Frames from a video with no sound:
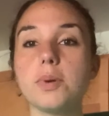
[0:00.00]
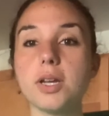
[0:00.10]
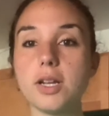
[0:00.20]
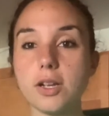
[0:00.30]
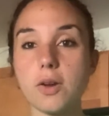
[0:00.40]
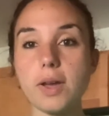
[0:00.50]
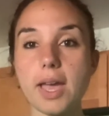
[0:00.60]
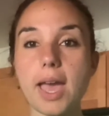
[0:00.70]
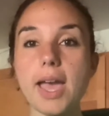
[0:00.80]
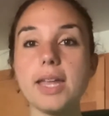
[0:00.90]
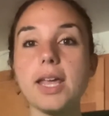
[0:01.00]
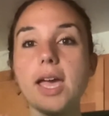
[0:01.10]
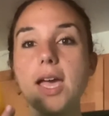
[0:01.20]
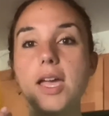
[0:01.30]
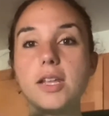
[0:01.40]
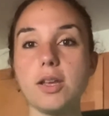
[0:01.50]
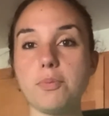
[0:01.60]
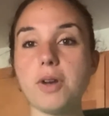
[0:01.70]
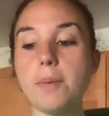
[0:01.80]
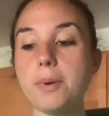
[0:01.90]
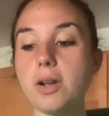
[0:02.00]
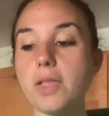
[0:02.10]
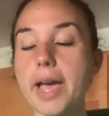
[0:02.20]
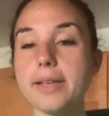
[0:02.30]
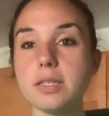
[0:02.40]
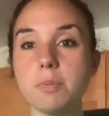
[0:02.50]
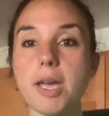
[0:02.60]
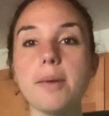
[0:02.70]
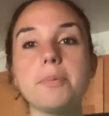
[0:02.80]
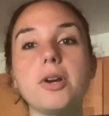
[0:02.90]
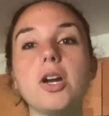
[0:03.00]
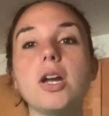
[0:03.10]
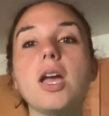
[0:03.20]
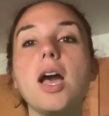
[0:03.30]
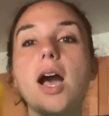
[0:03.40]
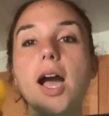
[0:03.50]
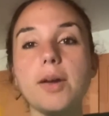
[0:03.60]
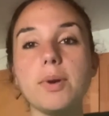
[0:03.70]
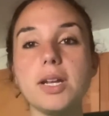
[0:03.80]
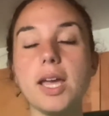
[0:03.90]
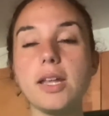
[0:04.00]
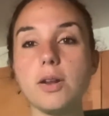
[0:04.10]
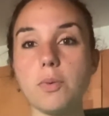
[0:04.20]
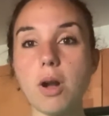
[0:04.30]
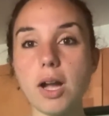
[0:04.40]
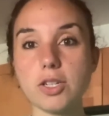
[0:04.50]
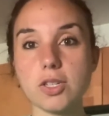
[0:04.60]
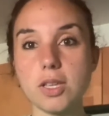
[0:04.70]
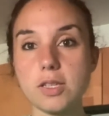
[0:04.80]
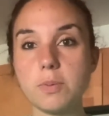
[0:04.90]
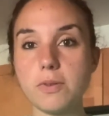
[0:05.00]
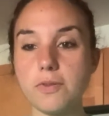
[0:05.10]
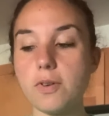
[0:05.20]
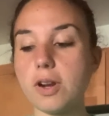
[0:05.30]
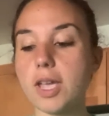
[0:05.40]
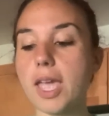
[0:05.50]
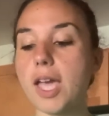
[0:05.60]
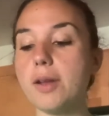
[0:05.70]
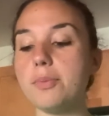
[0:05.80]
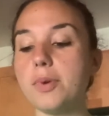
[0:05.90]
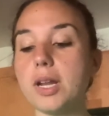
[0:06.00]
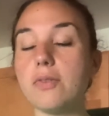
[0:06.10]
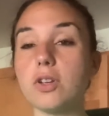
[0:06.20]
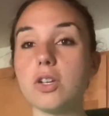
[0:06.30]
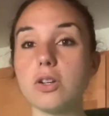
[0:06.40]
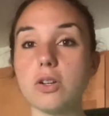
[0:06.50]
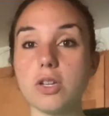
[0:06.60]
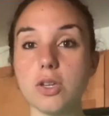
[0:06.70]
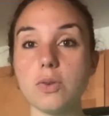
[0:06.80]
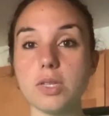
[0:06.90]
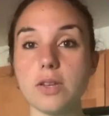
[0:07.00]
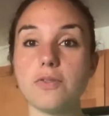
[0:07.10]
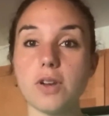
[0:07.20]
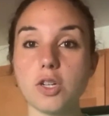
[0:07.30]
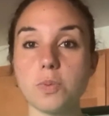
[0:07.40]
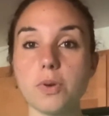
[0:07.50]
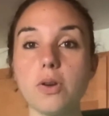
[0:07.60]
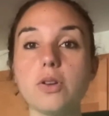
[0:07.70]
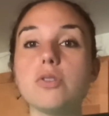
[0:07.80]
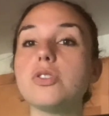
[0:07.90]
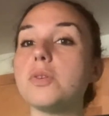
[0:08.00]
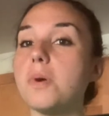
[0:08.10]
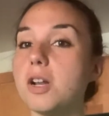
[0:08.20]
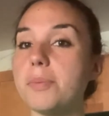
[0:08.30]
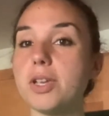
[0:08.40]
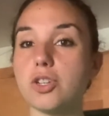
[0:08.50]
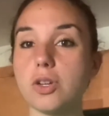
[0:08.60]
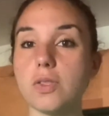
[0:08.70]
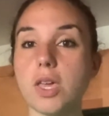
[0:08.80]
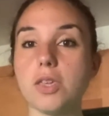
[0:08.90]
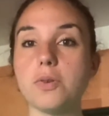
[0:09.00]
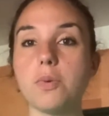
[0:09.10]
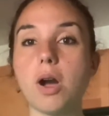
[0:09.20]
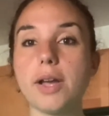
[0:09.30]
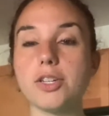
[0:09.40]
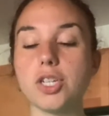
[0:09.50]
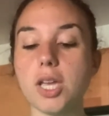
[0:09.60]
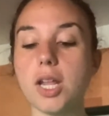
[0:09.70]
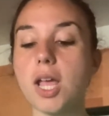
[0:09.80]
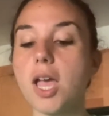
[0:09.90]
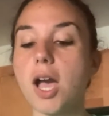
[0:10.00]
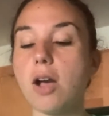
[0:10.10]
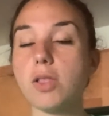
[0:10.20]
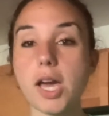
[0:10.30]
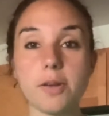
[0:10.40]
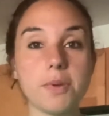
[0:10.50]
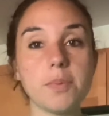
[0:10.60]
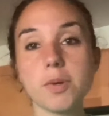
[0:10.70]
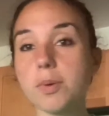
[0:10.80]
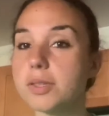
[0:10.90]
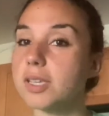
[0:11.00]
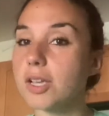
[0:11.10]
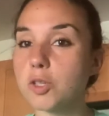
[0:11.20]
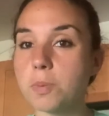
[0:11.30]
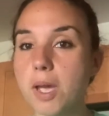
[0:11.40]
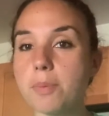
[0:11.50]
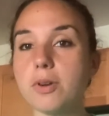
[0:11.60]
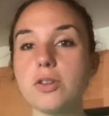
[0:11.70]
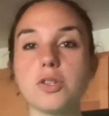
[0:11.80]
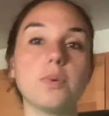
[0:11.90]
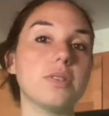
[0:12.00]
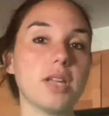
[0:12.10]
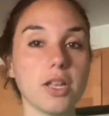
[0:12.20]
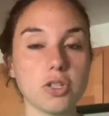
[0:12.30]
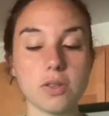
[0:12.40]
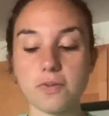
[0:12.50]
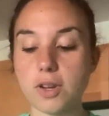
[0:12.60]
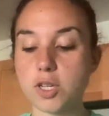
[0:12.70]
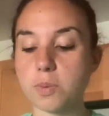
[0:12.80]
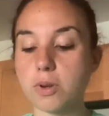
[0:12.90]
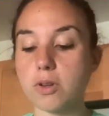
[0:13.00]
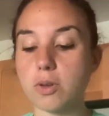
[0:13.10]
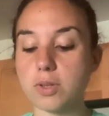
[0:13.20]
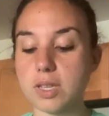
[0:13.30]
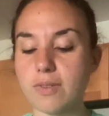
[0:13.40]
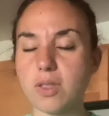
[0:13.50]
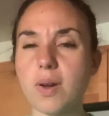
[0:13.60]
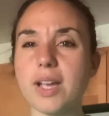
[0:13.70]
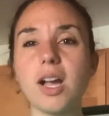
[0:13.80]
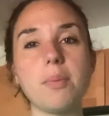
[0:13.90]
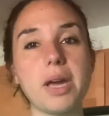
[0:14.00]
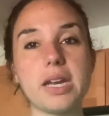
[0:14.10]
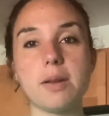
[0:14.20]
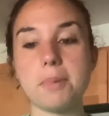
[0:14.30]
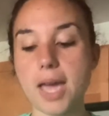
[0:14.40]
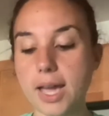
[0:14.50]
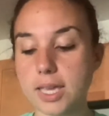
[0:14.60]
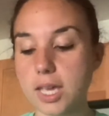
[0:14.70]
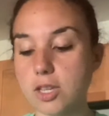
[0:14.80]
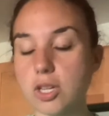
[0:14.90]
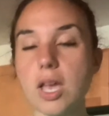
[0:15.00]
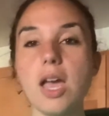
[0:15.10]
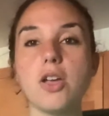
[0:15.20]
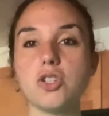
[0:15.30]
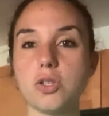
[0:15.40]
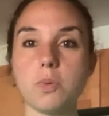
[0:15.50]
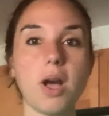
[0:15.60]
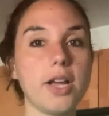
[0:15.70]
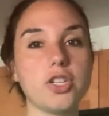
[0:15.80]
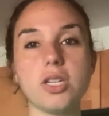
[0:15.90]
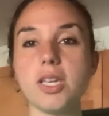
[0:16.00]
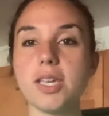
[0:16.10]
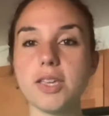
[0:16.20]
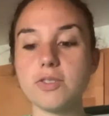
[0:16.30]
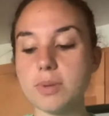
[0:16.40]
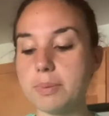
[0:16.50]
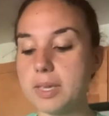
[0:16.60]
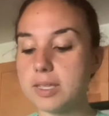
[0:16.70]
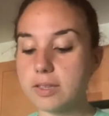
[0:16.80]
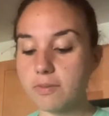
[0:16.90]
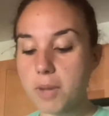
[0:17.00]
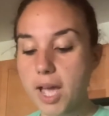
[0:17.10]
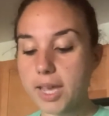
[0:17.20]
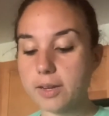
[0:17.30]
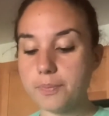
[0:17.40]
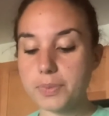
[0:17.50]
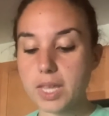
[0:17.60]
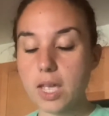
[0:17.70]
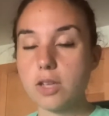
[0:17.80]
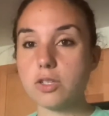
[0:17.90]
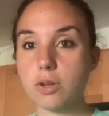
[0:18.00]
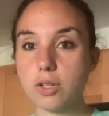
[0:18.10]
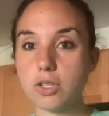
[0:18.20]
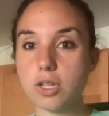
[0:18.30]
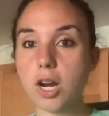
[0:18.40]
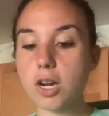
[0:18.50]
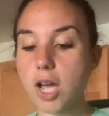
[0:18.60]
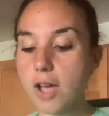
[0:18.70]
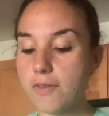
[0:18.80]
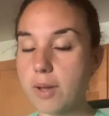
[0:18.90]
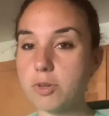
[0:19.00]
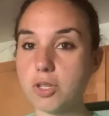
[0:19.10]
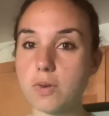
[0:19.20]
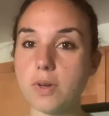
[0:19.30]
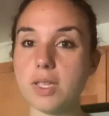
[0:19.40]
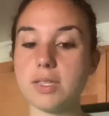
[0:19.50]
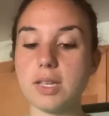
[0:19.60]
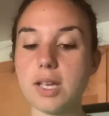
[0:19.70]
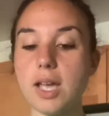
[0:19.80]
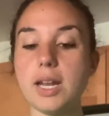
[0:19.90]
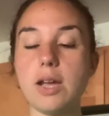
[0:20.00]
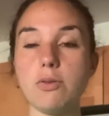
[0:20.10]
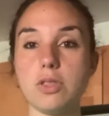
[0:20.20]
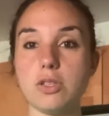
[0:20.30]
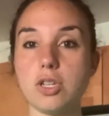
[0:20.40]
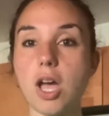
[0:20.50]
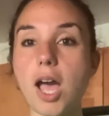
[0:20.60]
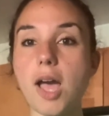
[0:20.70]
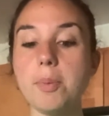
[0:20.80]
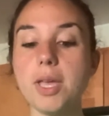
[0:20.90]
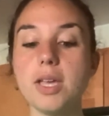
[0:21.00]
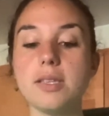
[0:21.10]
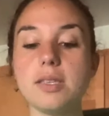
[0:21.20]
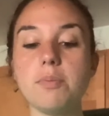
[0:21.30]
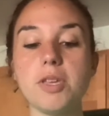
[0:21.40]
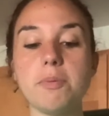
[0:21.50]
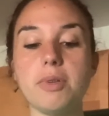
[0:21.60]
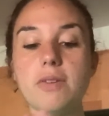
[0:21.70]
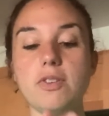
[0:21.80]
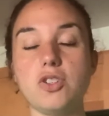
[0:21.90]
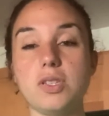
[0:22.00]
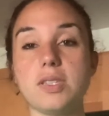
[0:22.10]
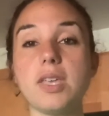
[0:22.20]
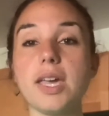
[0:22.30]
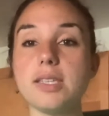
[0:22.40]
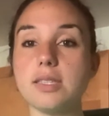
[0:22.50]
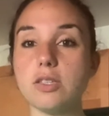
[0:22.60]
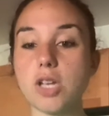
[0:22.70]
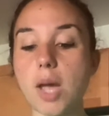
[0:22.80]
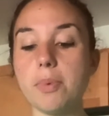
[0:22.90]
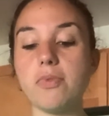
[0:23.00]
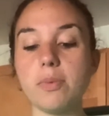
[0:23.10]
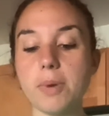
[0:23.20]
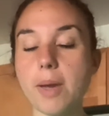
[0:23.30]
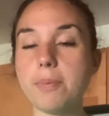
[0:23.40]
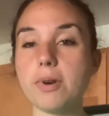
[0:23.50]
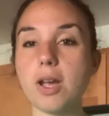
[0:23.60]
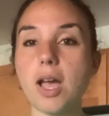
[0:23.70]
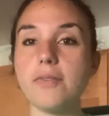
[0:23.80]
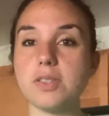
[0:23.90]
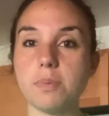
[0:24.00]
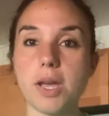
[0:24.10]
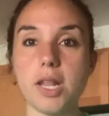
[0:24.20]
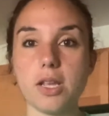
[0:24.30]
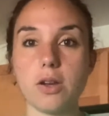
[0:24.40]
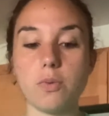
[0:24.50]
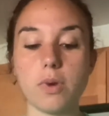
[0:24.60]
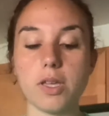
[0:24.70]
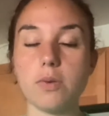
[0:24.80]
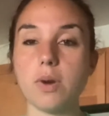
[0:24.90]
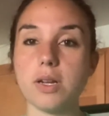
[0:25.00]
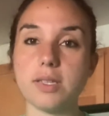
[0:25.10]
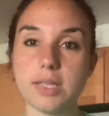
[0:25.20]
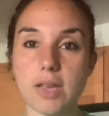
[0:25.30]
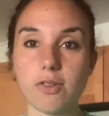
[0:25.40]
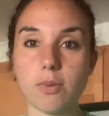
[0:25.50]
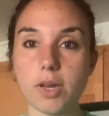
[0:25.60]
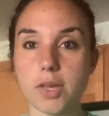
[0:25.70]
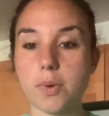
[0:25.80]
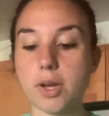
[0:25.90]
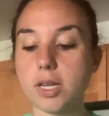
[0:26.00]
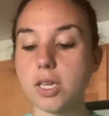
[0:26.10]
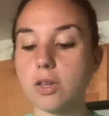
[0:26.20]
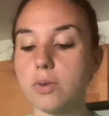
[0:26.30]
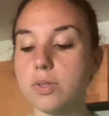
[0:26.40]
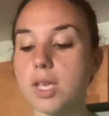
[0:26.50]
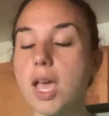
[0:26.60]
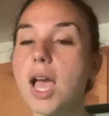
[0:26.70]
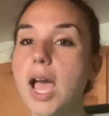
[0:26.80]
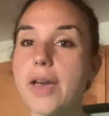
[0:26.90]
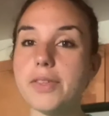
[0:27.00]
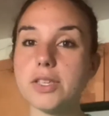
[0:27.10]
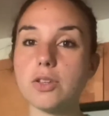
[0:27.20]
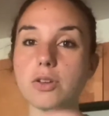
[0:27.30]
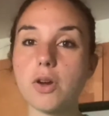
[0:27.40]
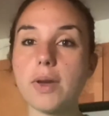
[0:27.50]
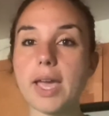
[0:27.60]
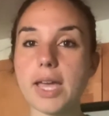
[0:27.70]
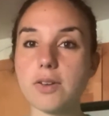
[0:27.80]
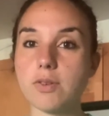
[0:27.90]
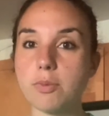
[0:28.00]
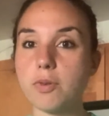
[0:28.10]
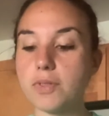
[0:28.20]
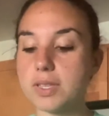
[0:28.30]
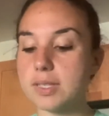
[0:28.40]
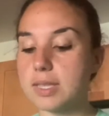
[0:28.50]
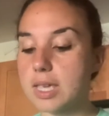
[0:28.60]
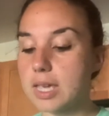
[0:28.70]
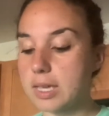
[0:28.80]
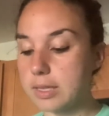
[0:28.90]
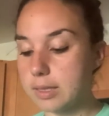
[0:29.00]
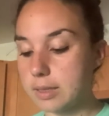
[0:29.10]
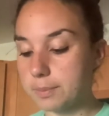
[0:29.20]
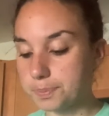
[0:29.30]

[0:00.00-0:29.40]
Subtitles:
gonna go ahead and prep our last pepper. I went ahead and washed this beforehand. Whenever you're using fresh produce, you wanna make sure that you wash it. A lot of people will touch peppers or will touch the fresh produce. Even though I got mine in a package, just washing it gives me peace of mind. So to start off, I'm just going to cut out the top. Some people even just slice the top of the pepper off, depending on what you wanna save or what you wanna use. And then you'll go ahead and remove the seeds.